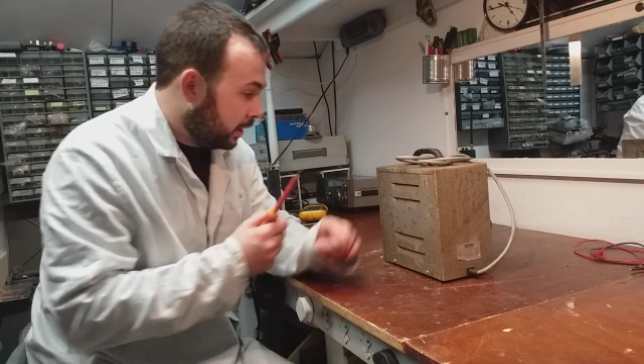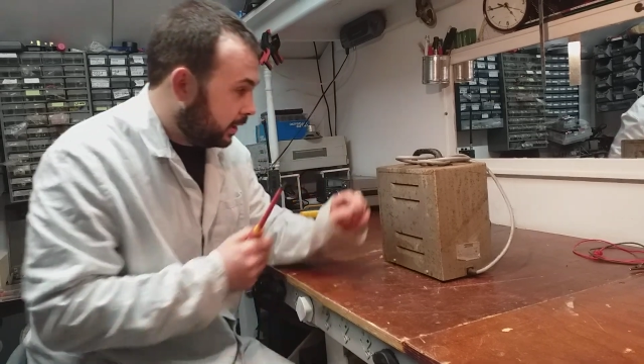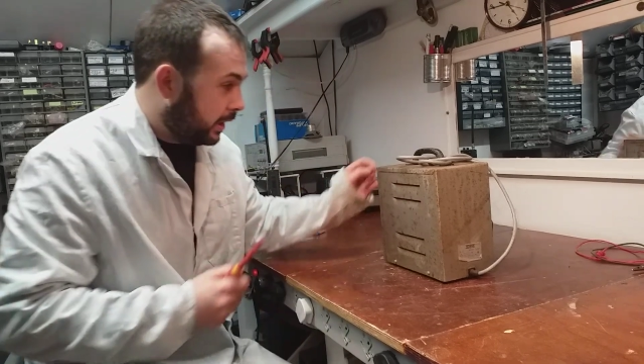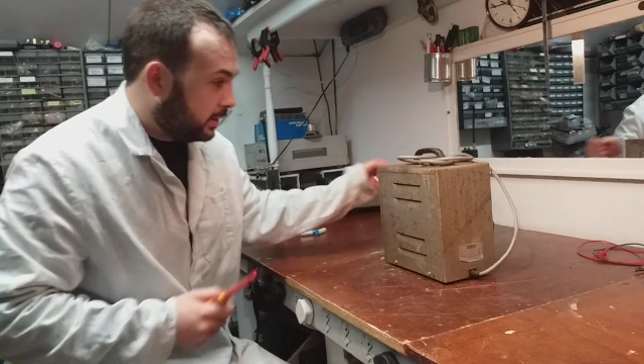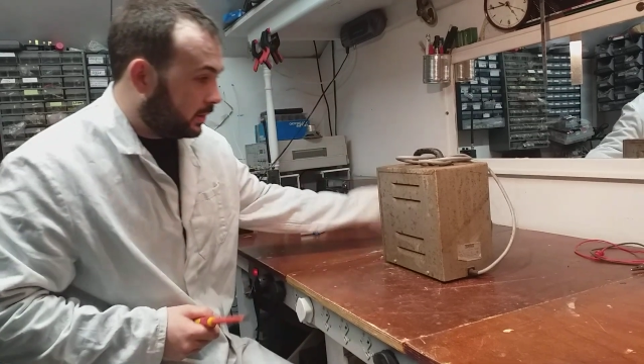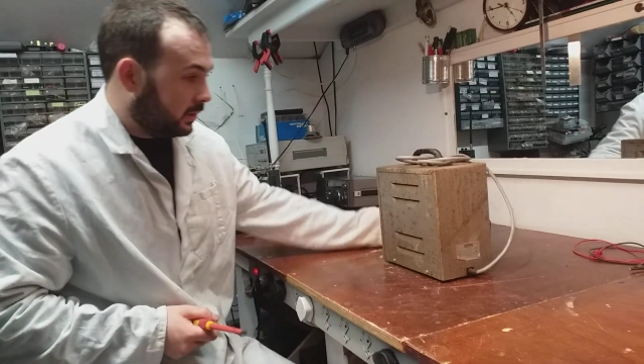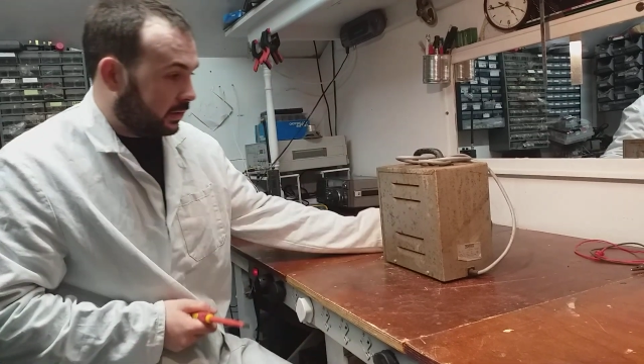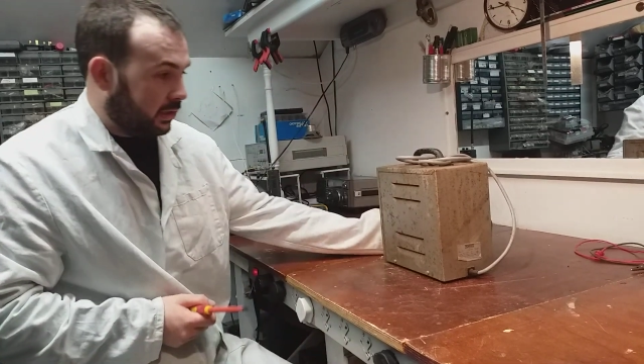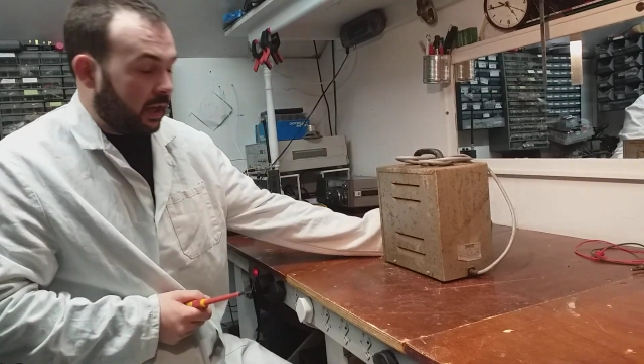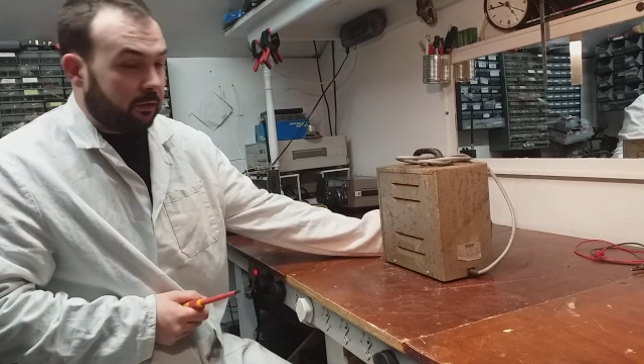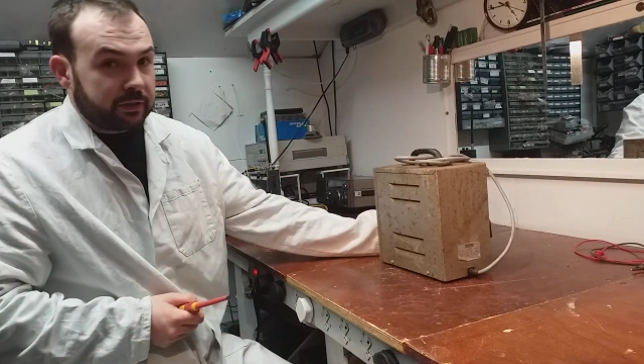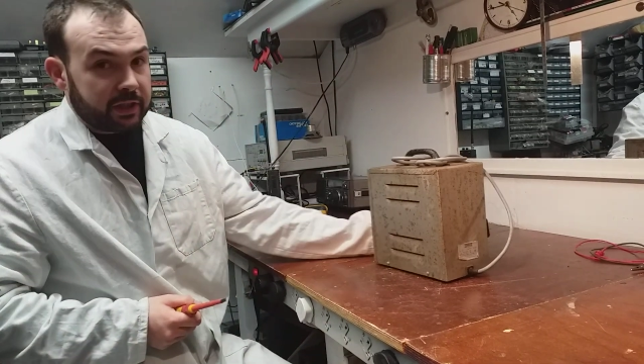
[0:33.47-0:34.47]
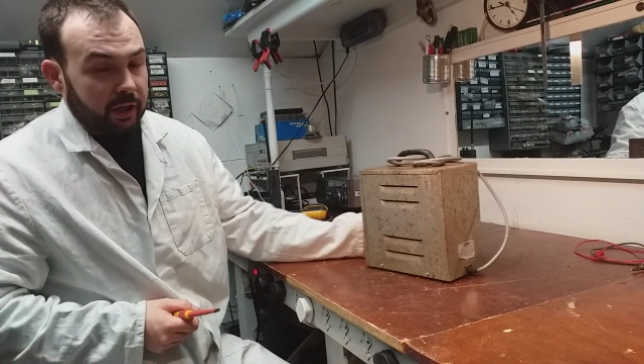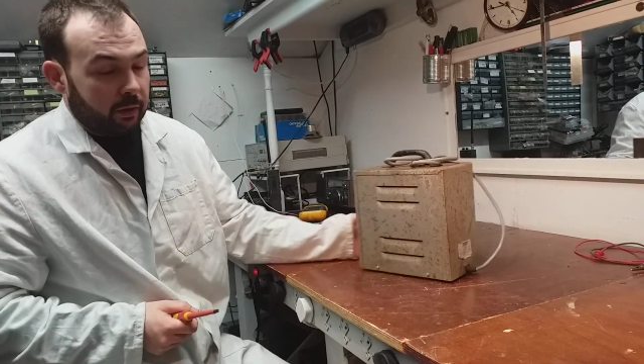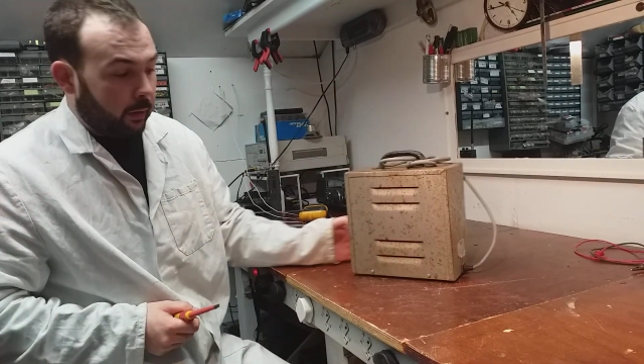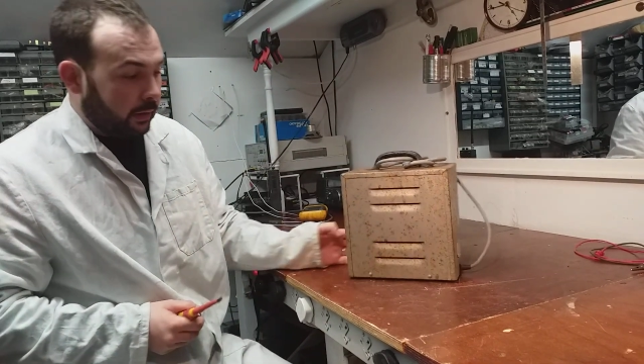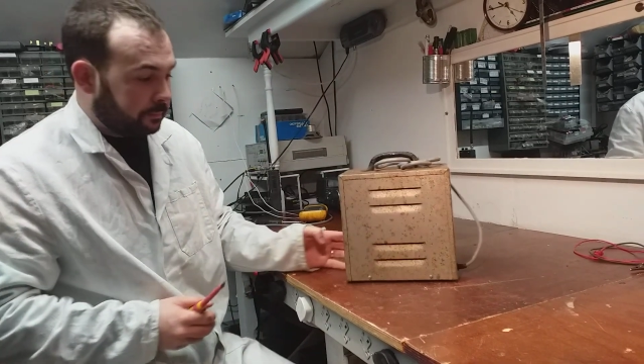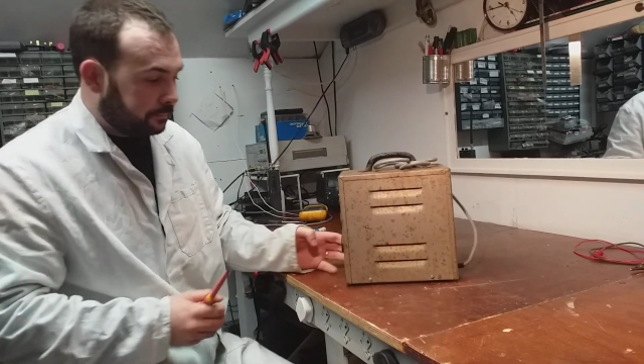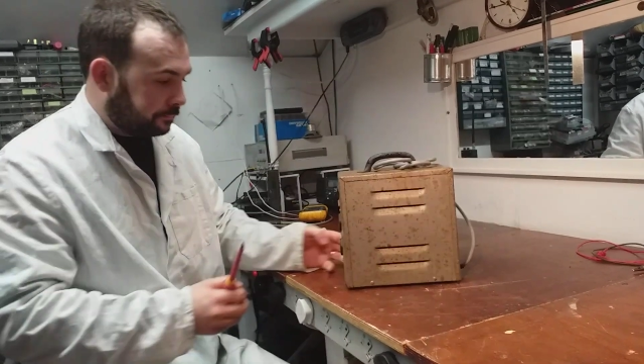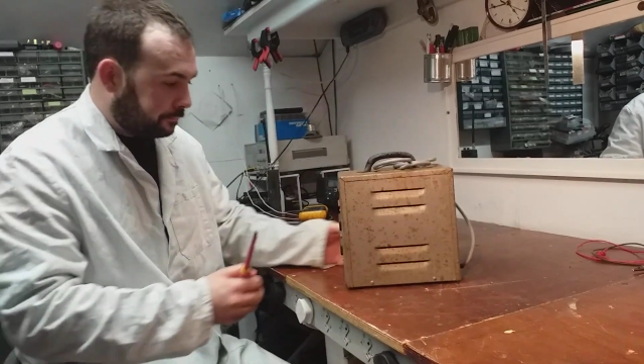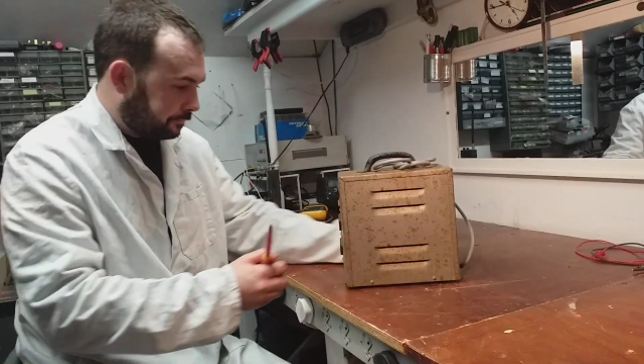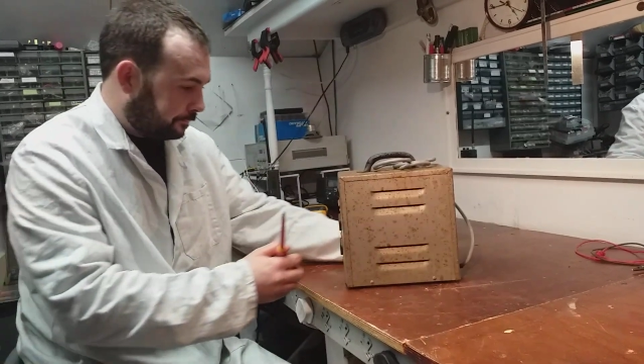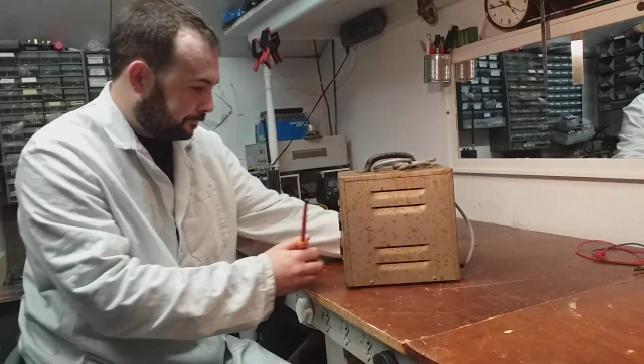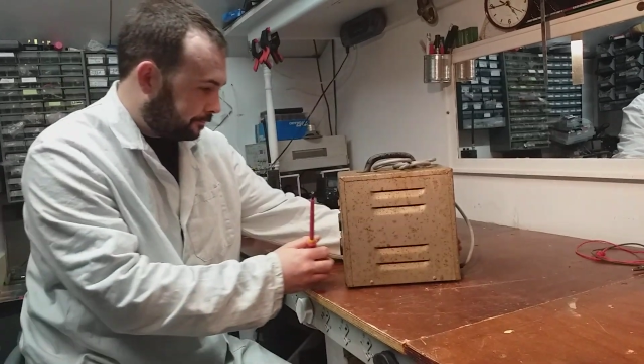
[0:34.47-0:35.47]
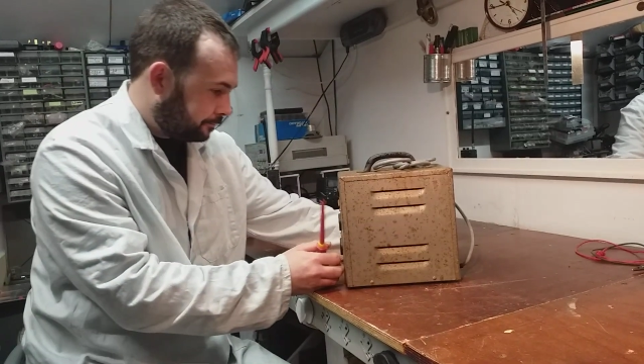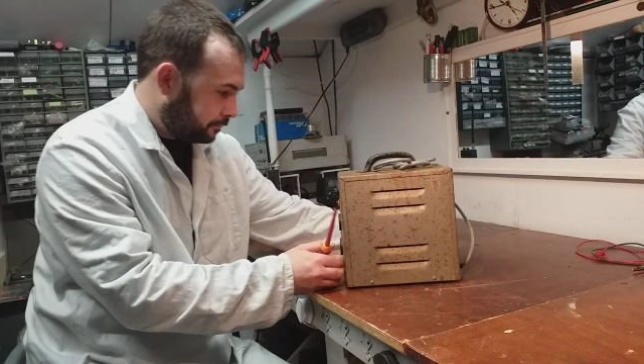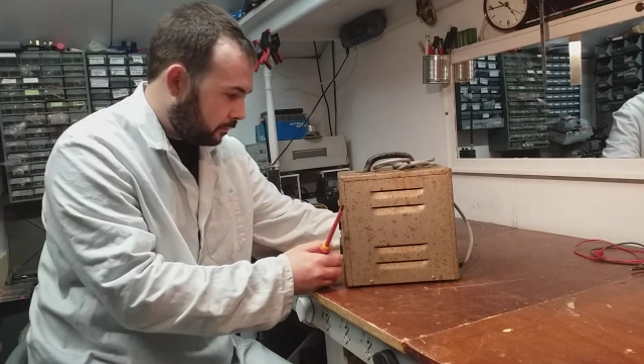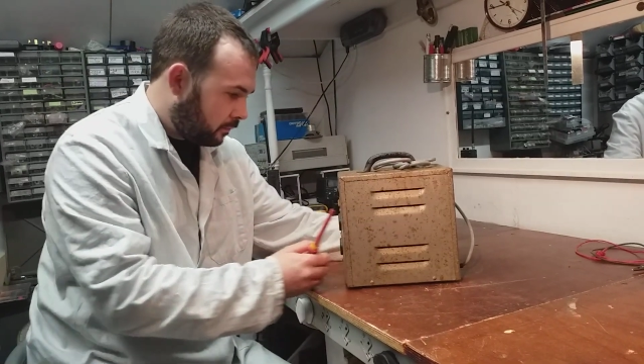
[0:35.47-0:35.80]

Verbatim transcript: This is an old scale one.